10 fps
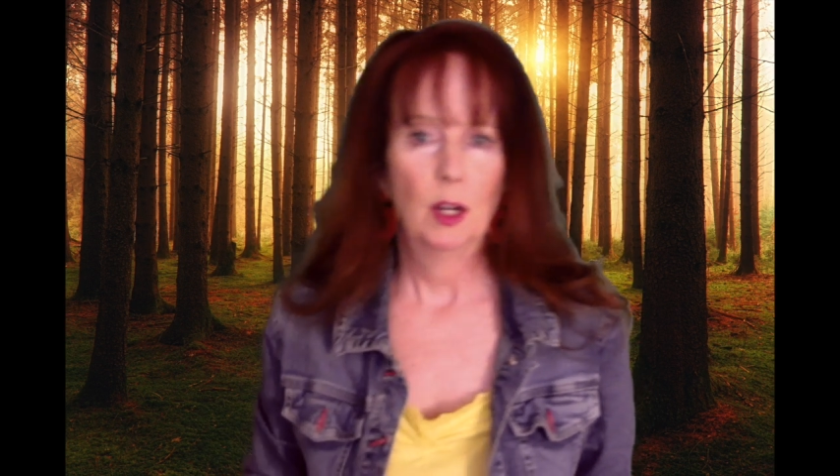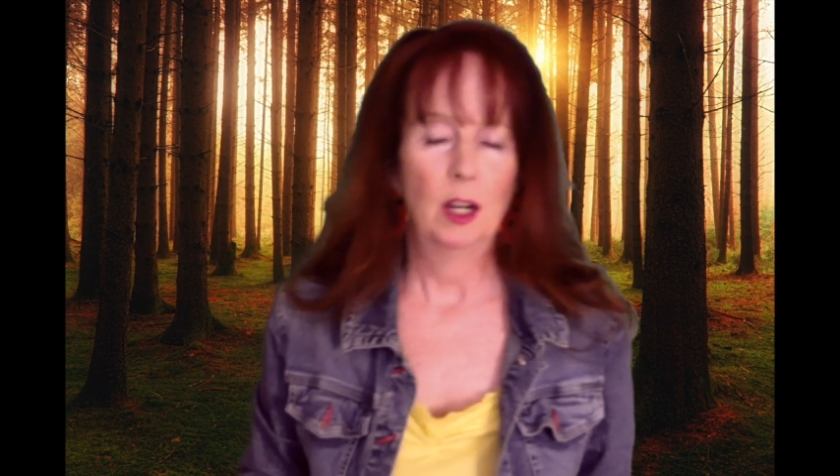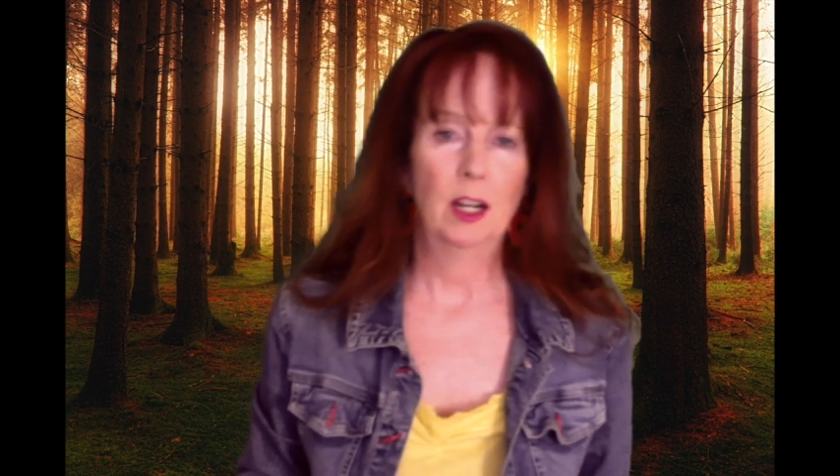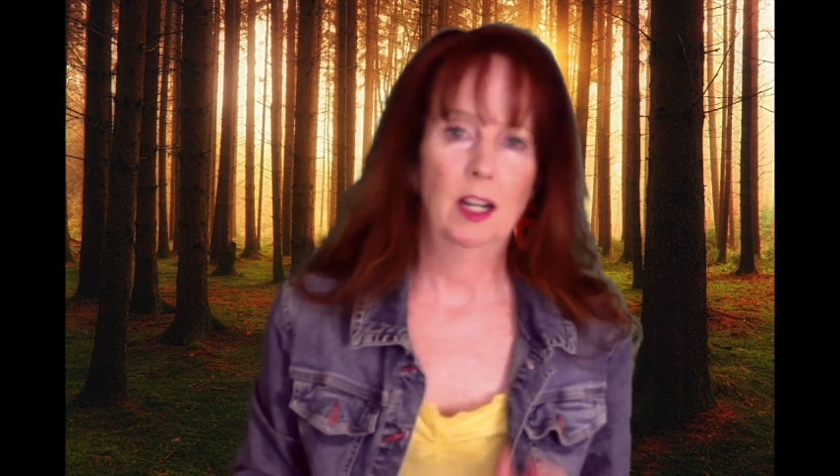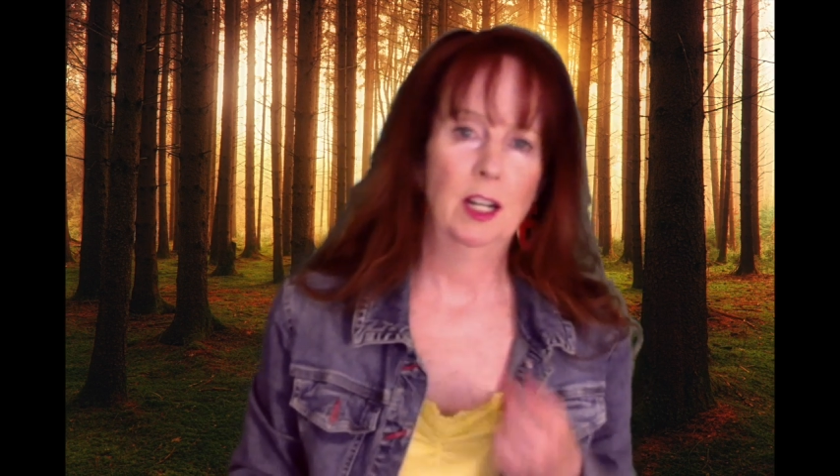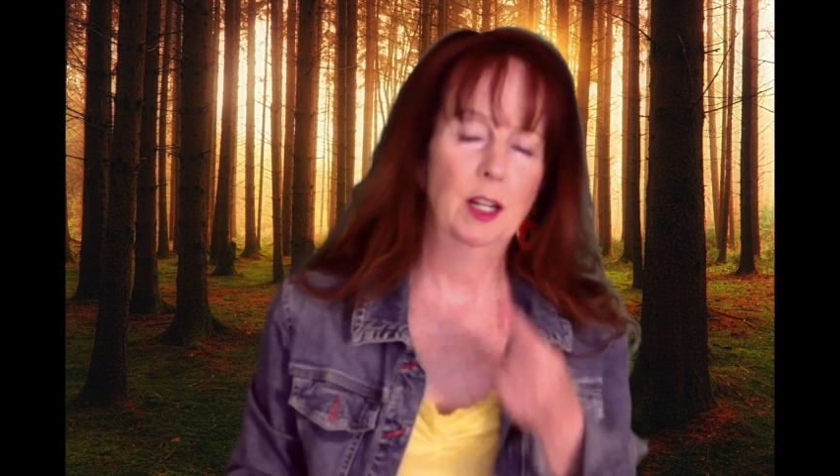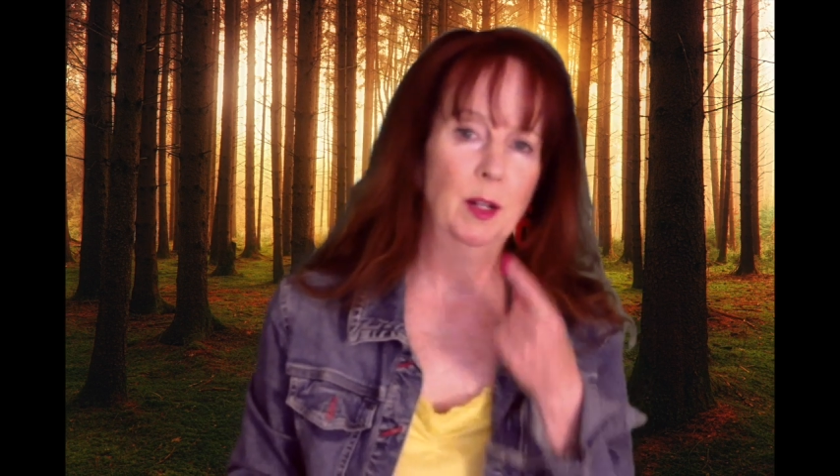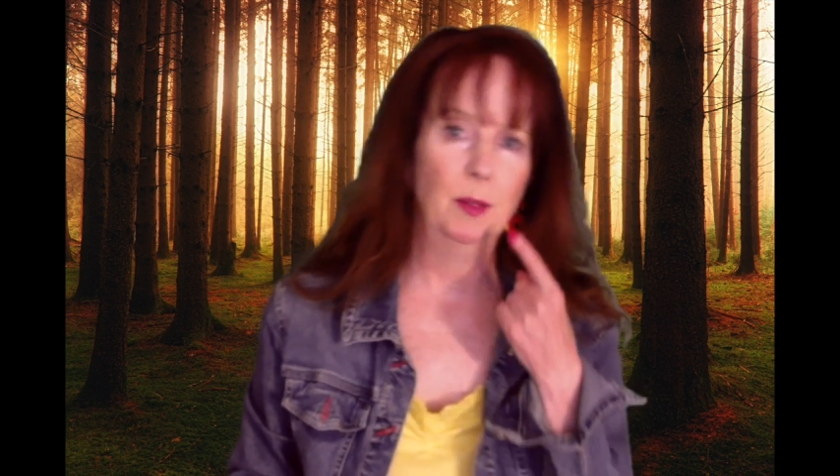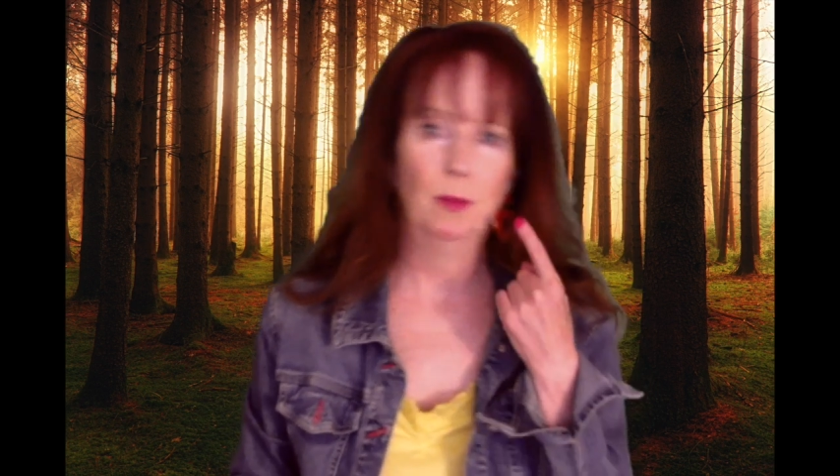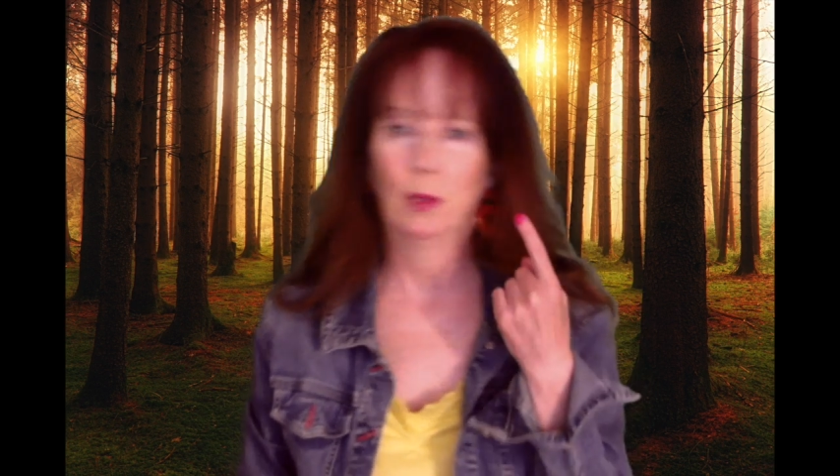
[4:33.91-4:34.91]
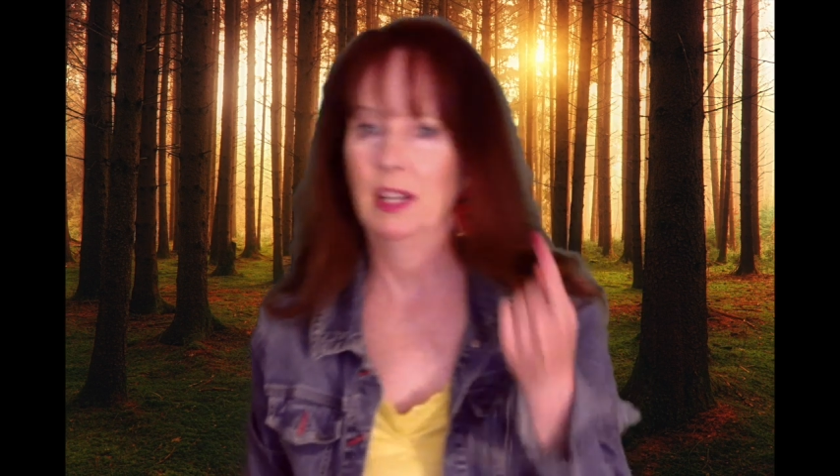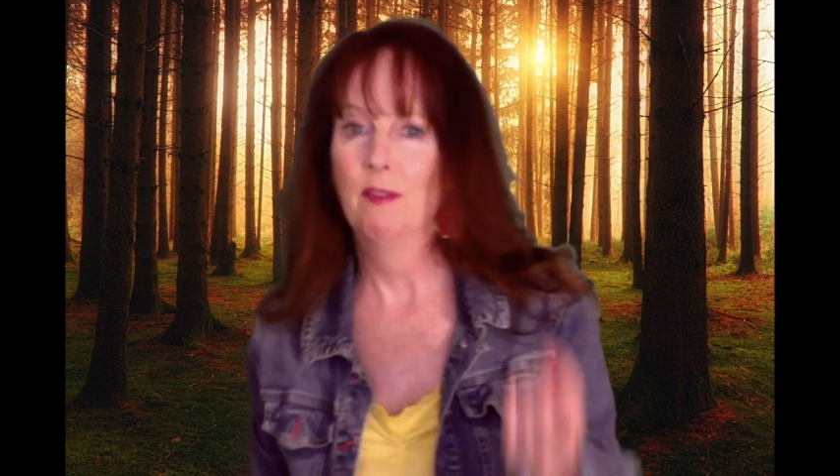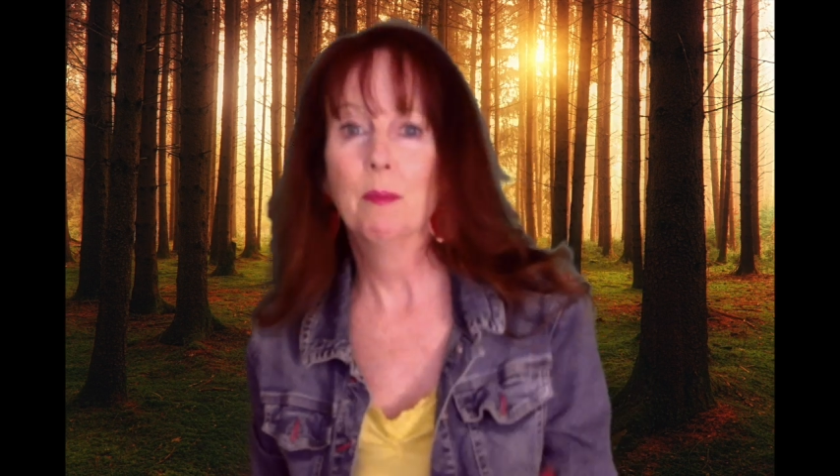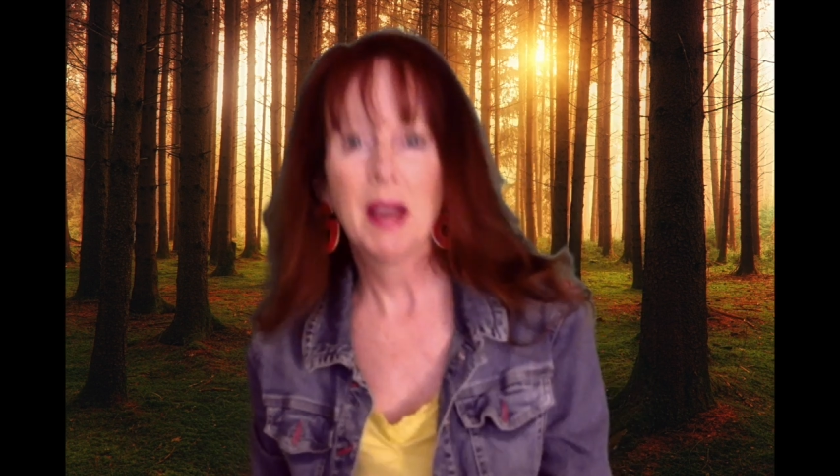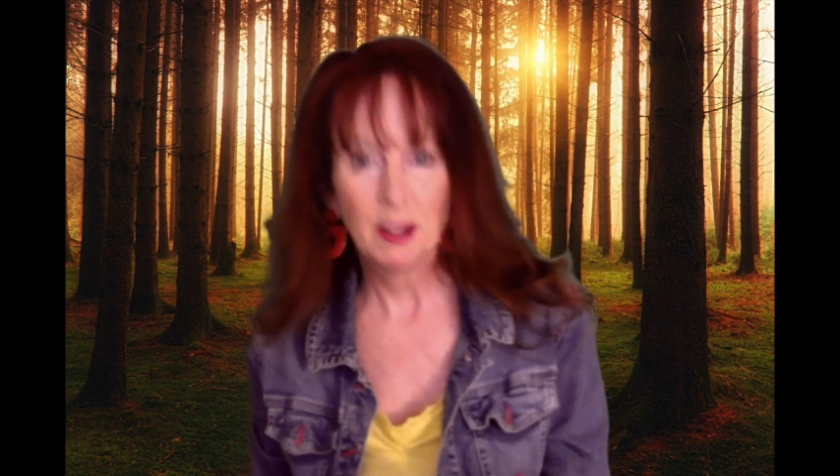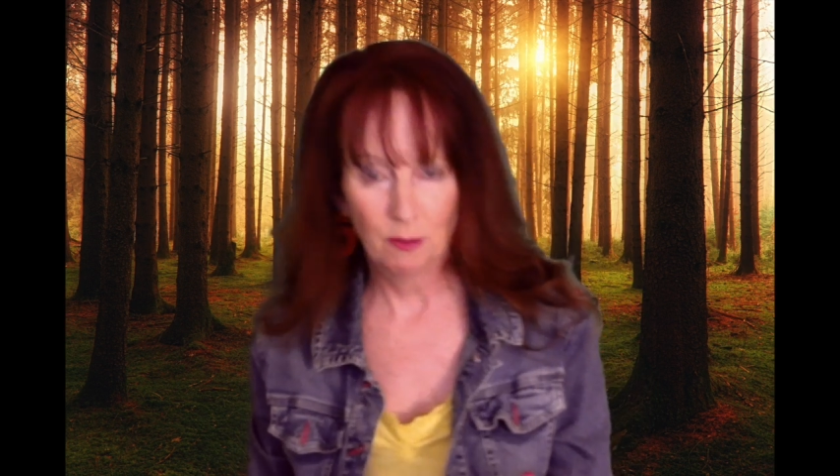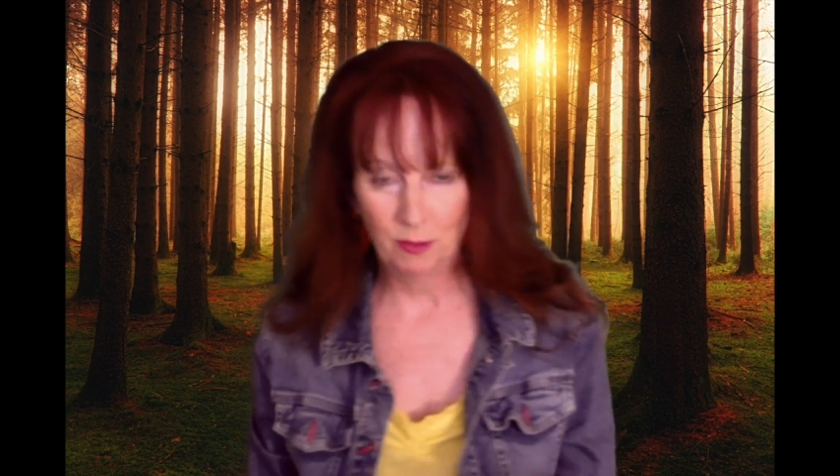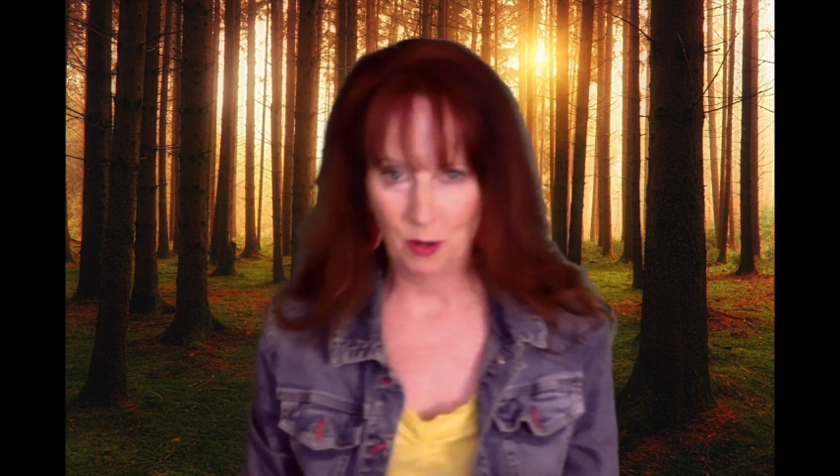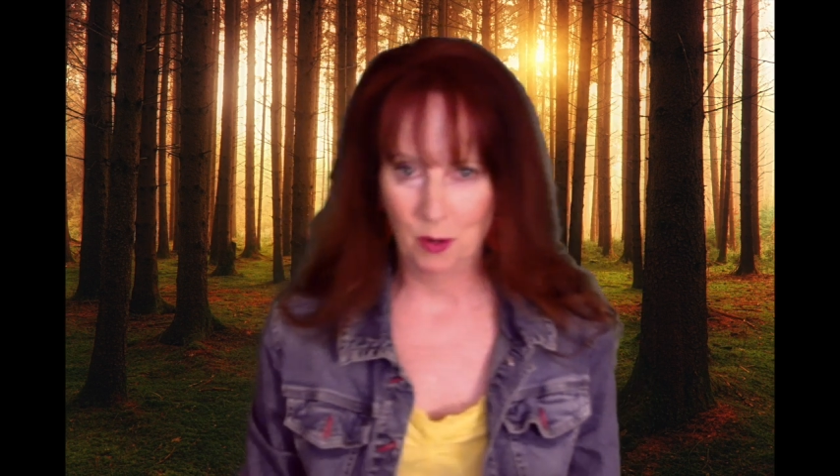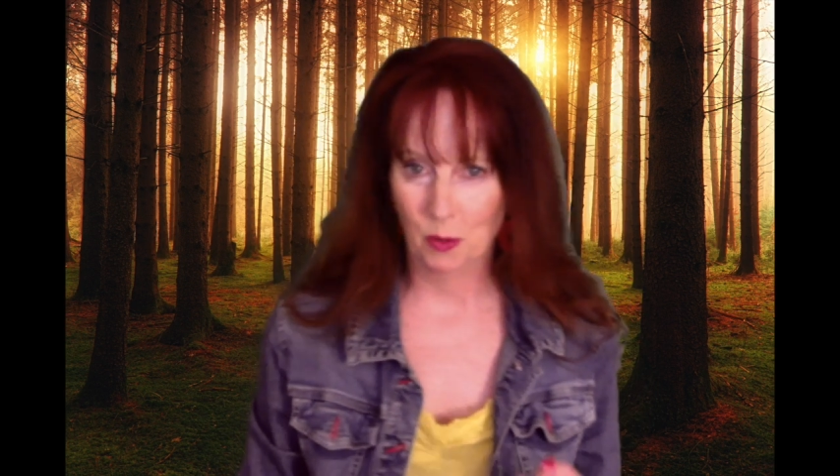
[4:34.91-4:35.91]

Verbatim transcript: uh, we're going to have a microphone,